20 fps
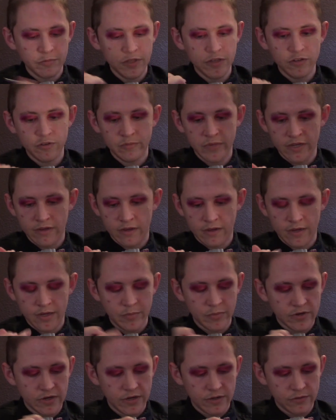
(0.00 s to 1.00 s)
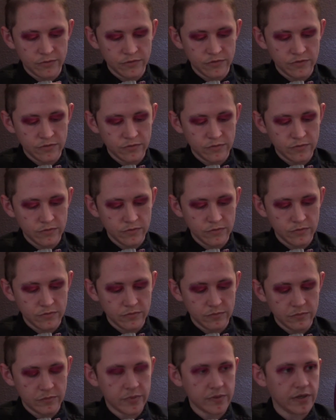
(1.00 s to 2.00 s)
do my eyebrows,
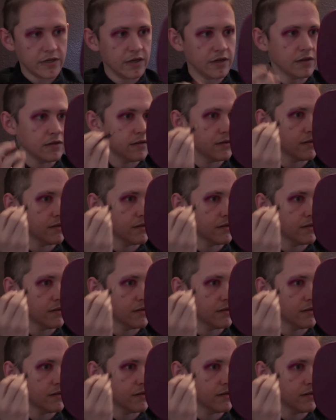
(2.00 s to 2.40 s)
but